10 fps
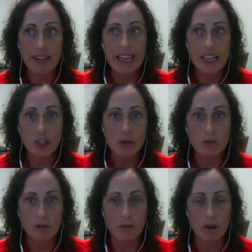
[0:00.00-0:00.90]

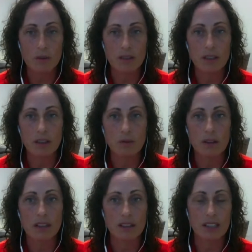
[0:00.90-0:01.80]
issues while we're dealing
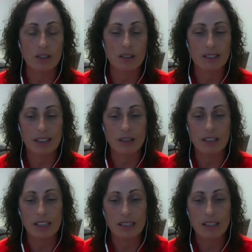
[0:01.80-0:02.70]
with a serious
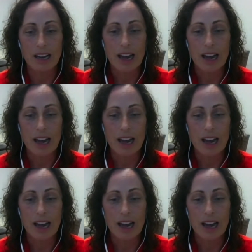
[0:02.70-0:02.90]
illness.